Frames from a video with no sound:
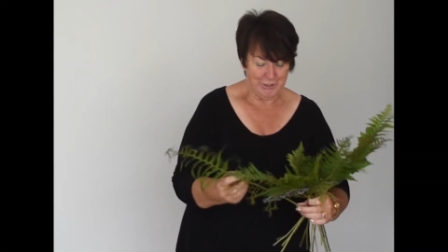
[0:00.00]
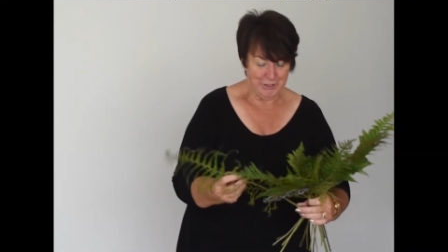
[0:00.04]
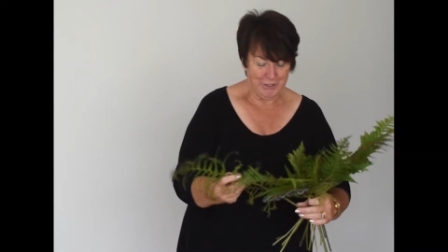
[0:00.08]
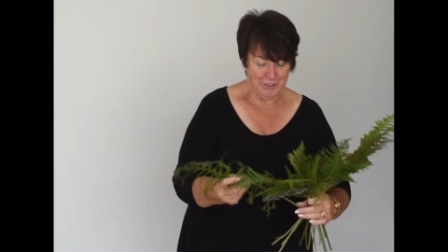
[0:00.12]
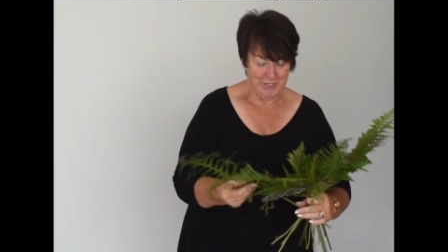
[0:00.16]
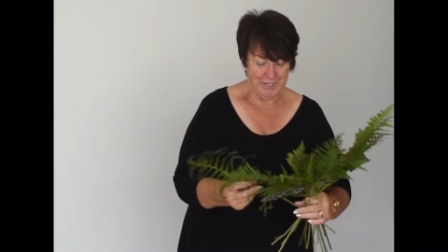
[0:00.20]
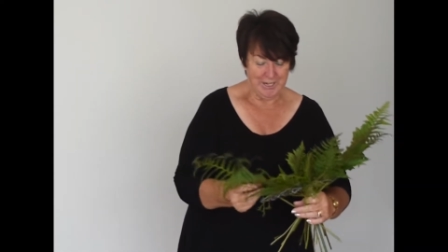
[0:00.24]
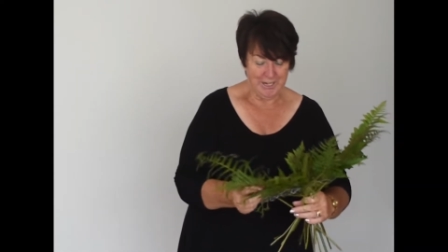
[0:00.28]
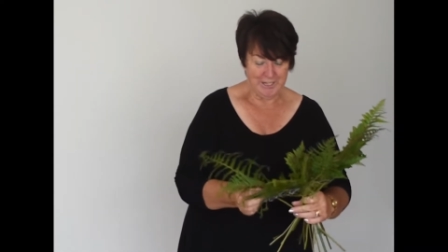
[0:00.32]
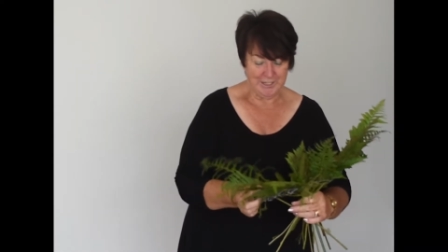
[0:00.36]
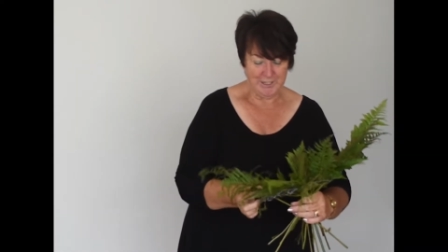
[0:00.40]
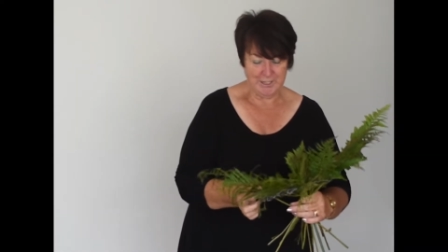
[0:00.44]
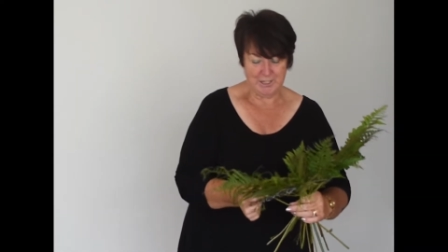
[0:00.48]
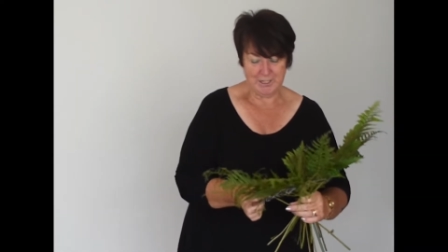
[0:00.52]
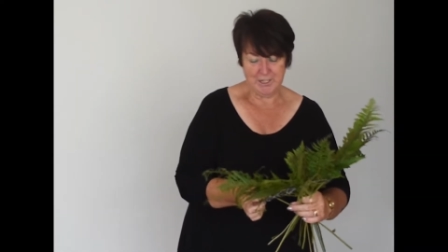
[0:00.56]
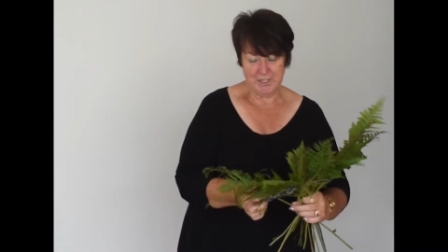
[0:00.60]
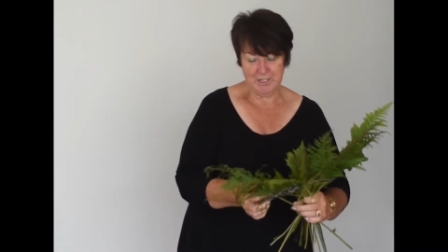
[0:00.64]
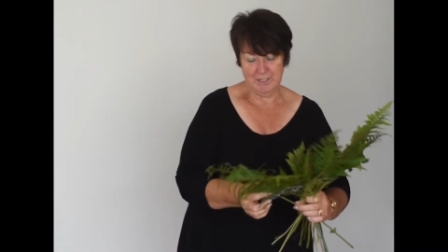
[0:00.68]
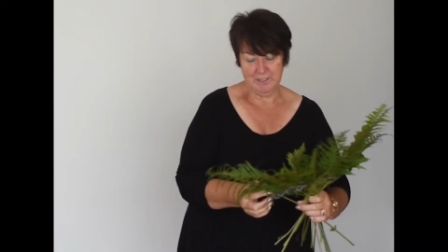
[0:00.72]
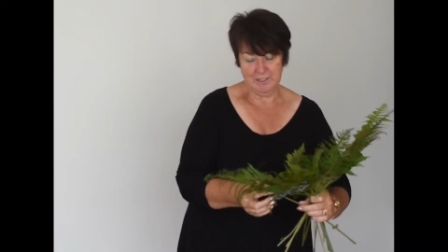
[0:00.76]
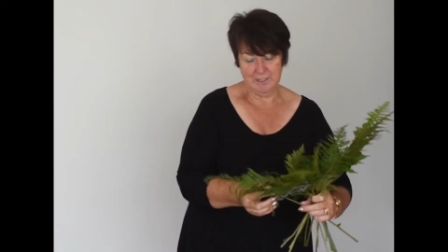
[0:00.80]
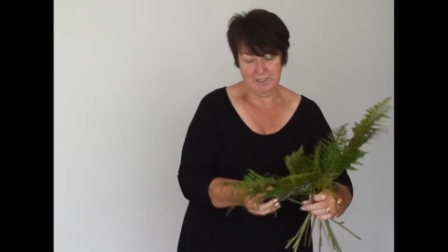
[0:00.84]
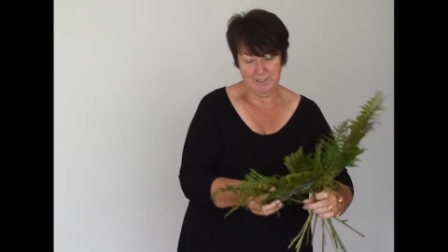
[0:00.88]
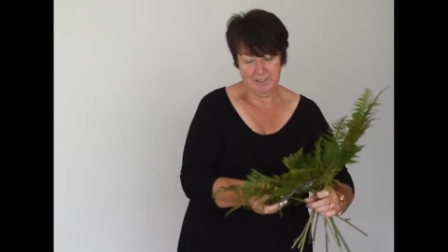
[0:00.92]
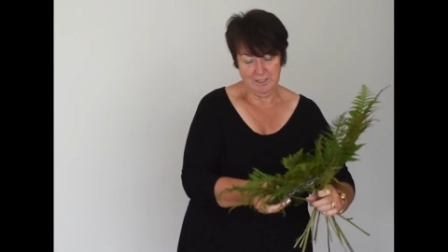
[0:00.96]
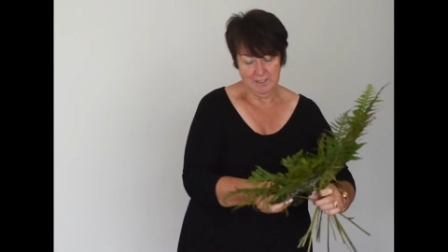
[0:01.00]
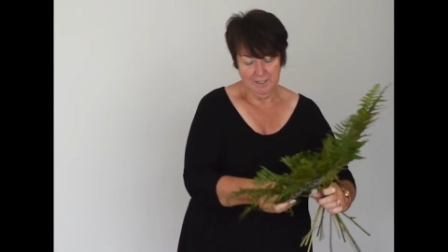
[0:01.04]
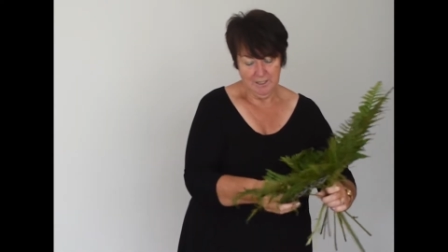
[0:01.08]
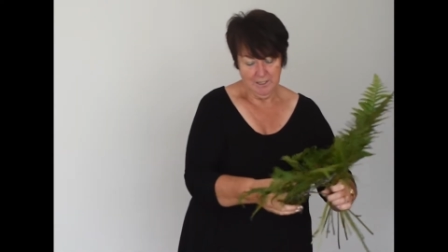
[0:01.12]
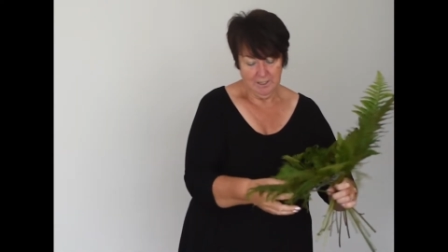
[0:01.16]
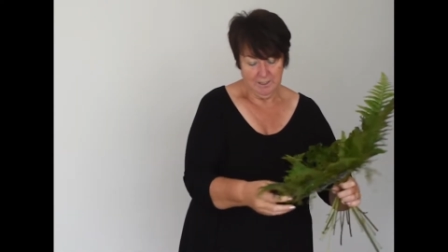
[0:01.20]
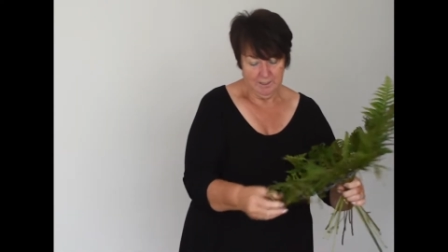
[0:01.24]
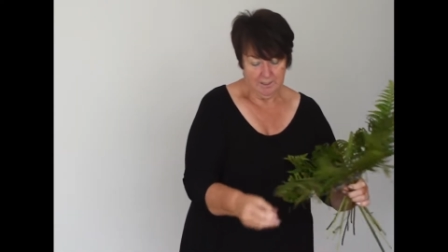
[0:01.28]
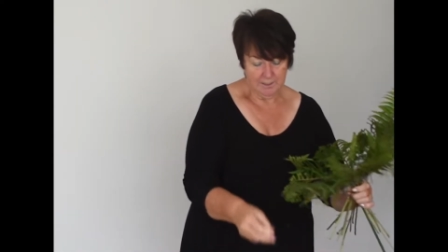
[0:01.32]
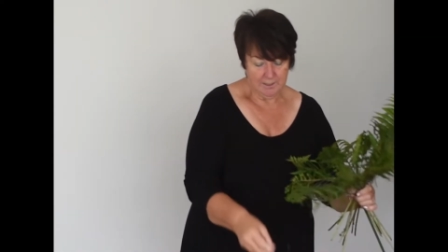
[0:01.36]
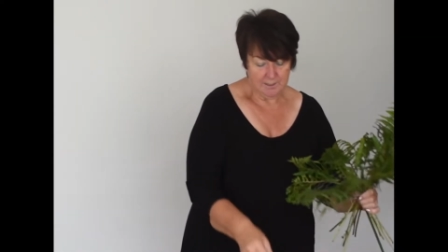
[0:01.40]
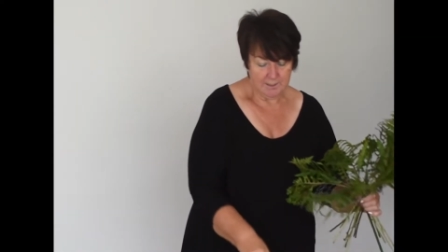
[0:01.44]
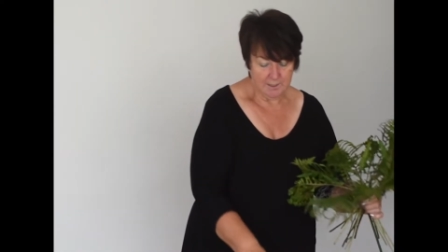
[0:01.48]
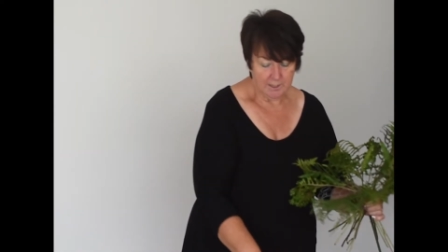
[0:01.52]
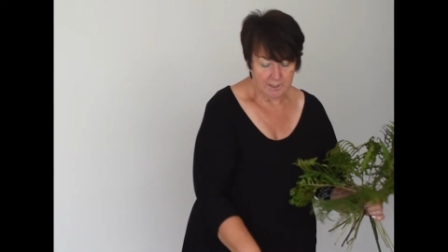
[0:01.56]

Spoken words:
she has done is